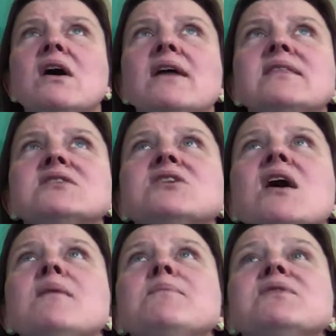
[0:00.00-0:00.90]
at the
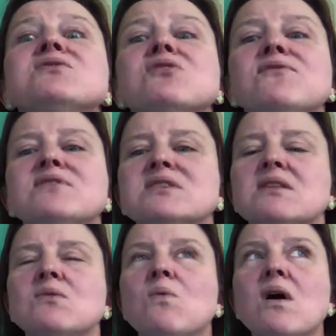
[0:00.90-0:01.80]
top of the surface of
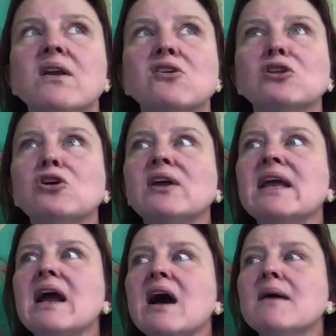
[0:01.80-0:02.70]
the water,
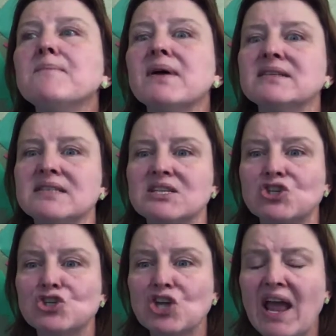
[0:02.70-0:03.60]
looking up as the
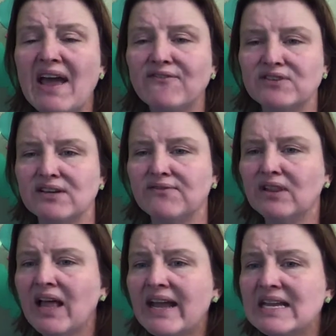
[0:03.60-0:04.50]
shaft of
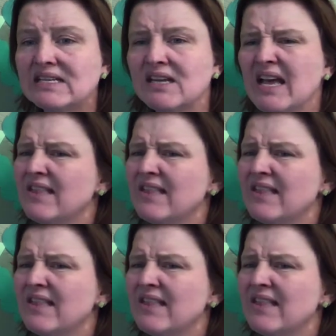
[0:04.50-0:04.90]
light,